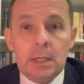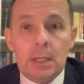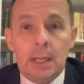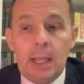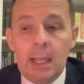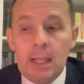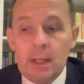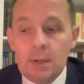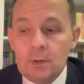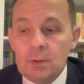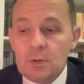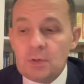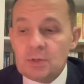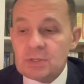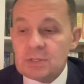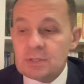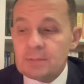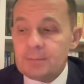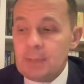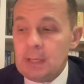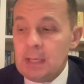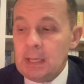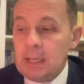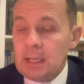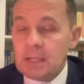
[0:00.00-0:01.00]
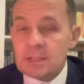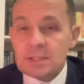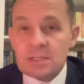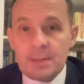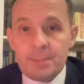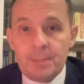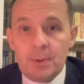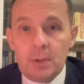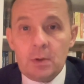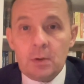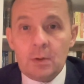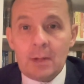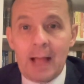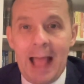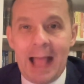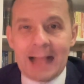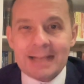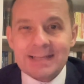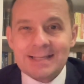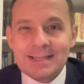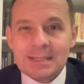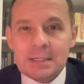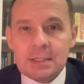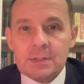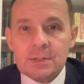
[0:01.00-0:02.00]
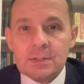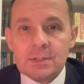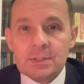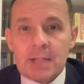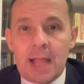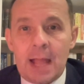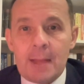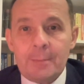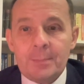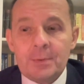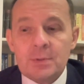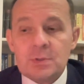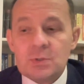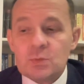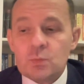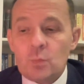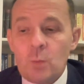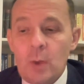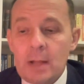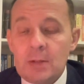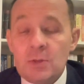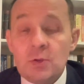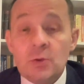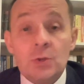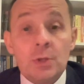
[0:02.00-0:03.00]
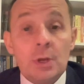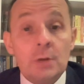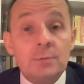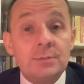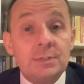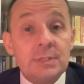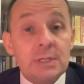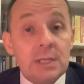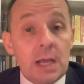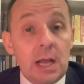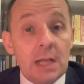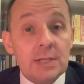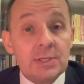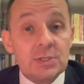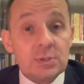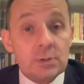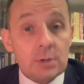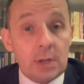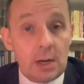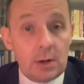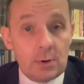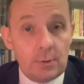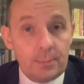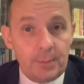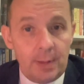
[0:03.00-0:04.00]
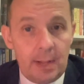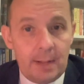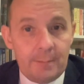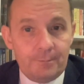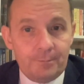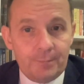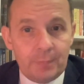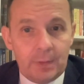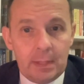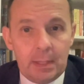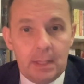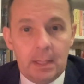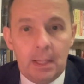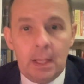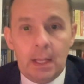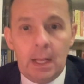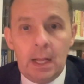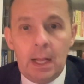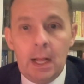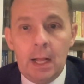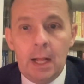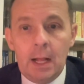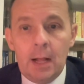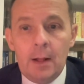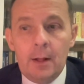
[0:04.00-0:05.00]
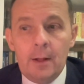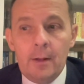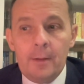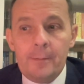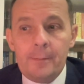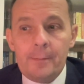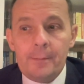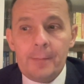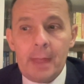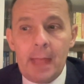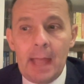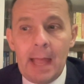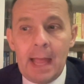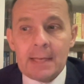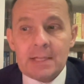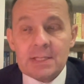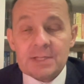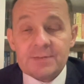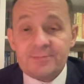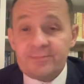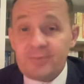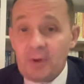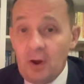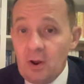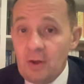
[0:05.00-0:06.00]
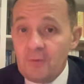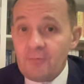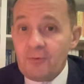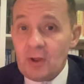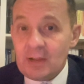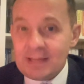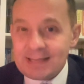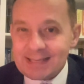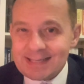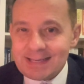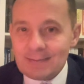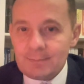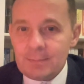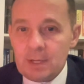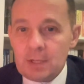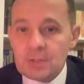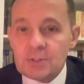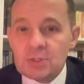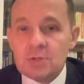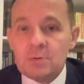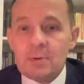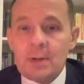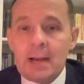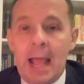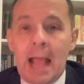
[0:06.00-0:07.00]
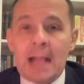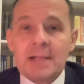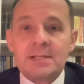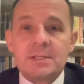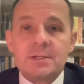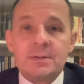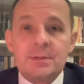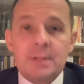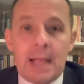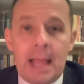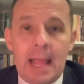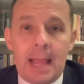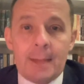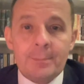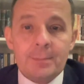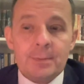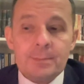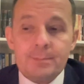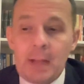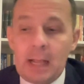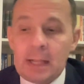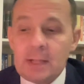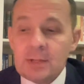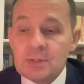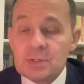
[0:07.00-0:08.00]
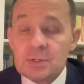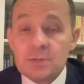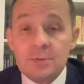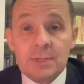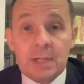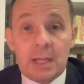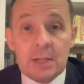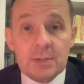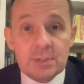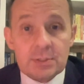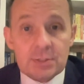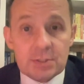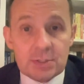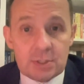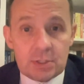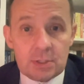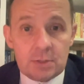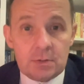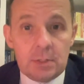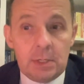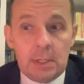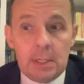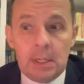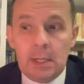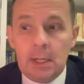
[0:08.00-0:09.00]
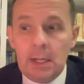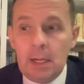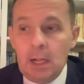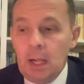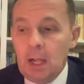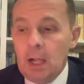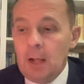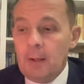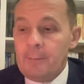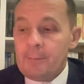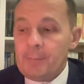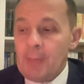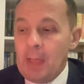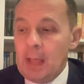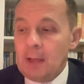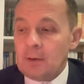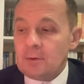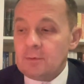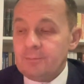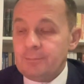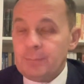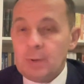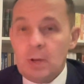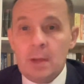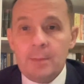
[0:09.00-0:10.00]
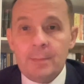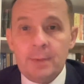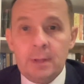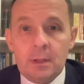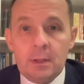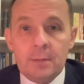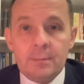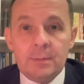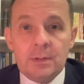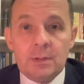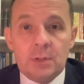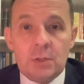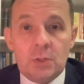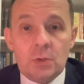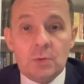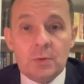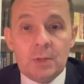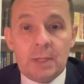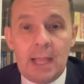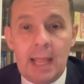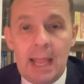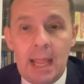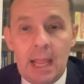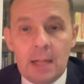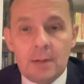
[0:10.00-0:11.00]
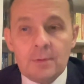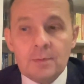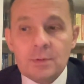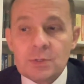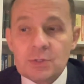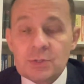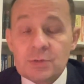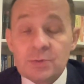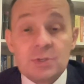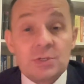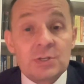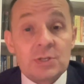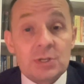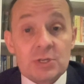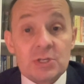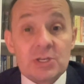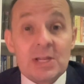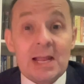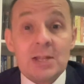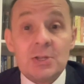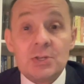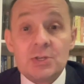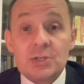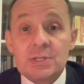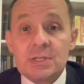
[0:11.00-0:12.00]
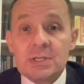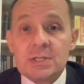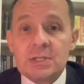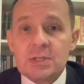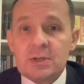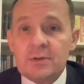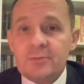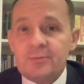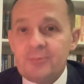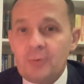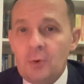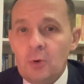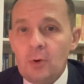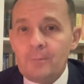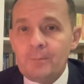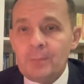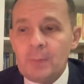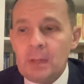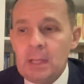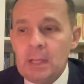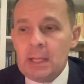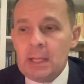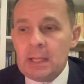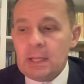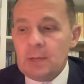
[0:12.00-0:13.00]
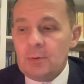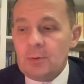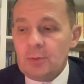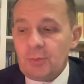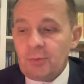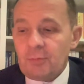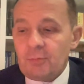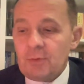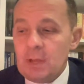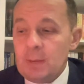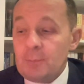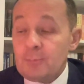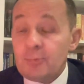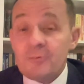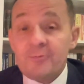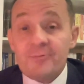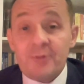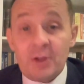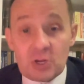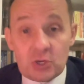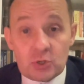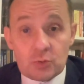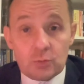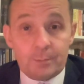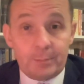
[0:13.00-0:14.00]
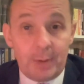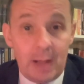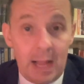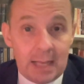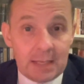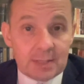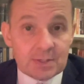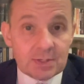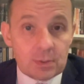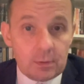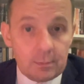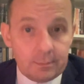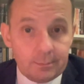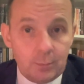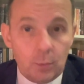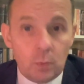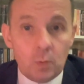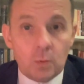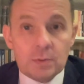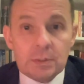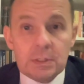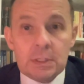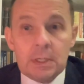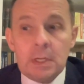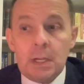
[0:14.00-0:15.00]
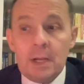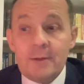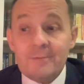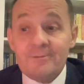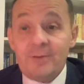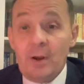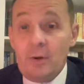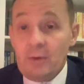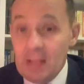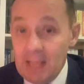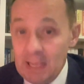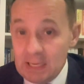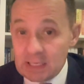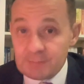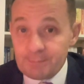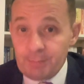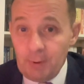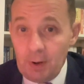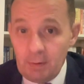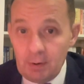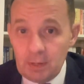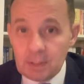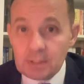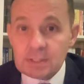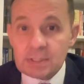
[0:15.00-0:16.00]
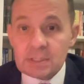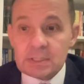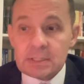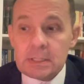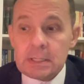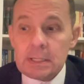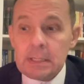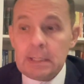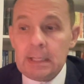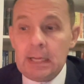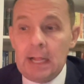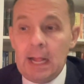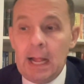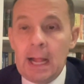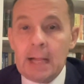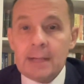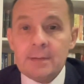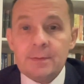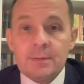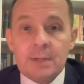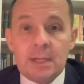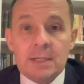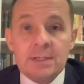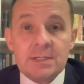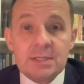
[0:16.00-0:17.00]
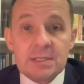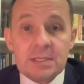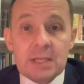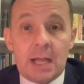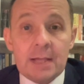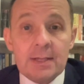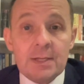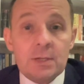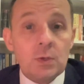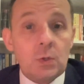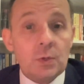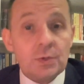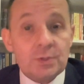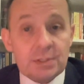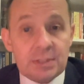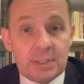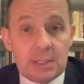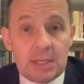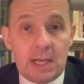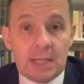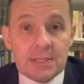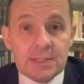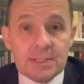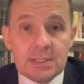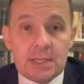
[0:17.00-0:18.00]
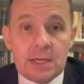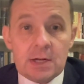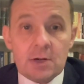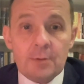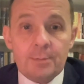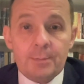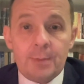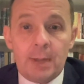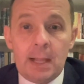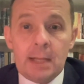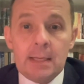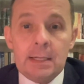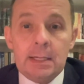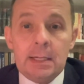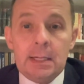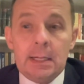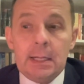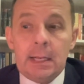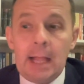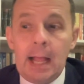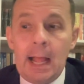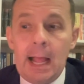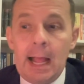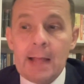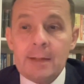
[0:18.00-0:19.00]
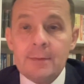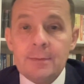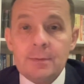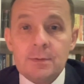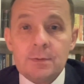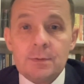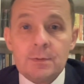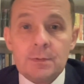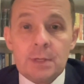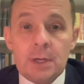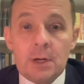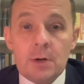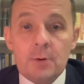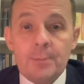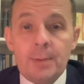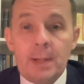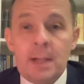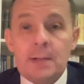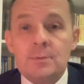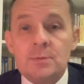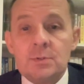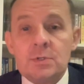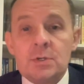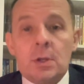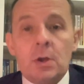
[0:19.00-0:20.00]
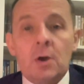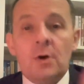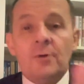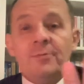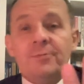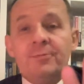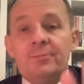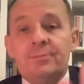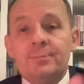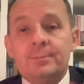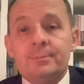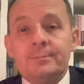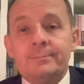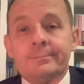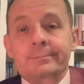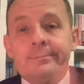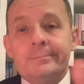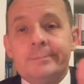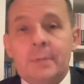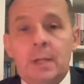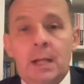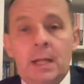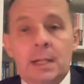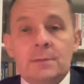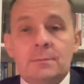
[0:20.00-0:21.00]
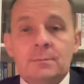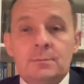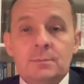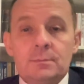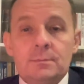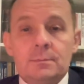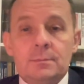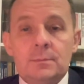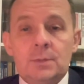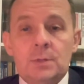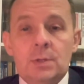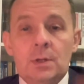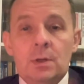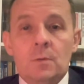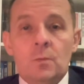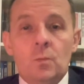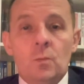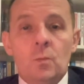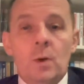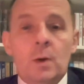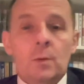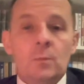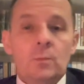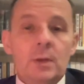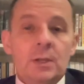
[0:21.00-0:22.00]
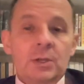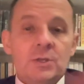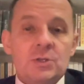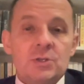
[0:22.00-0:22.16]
it looks to me a typical accident that happens when you don't de-ice your aeroplane. And it's very, very similar to an accident that happened back in 2002 out of Birmingham in the UK, which was just a Challenger 604. There were three professional pilots on board, very experienced, and they decided not to de-ice the aeroplane, and the aeroplane took off and, you know, one wing